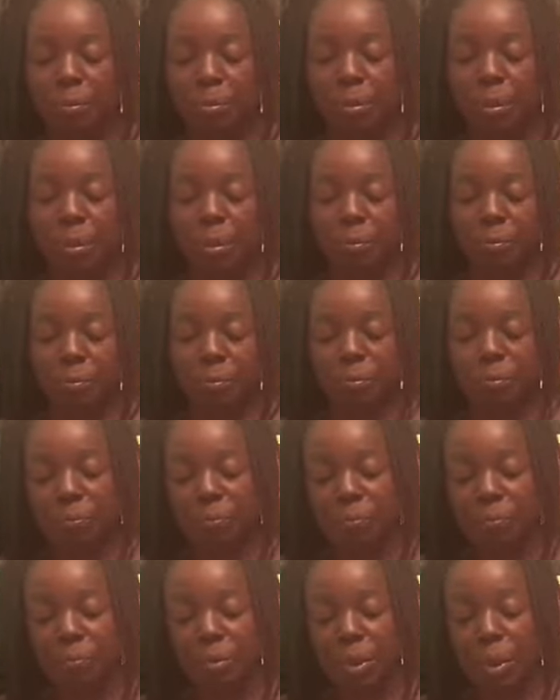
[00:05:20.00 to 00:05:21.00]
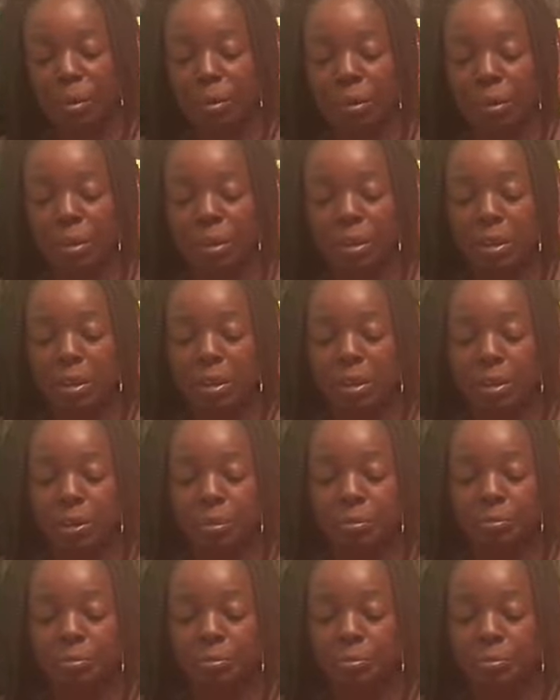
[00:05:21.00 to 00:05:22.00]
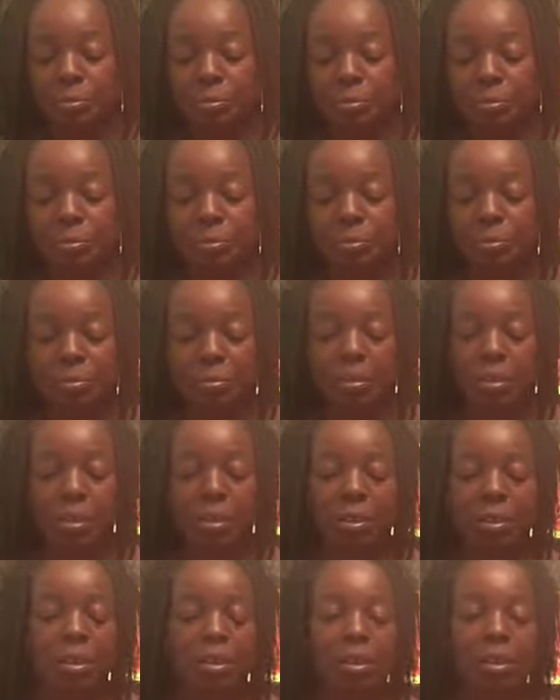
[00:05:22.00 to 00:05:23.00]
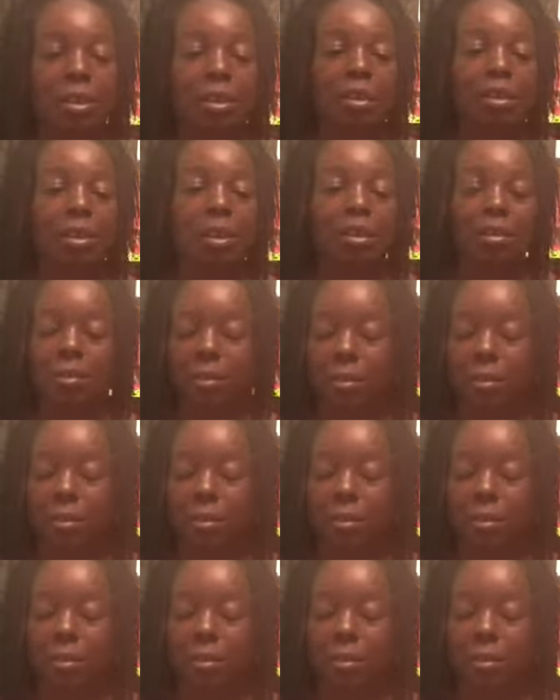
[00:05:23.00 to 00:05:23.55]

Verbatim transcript: but yeah, I'm gonna eat it. She said no.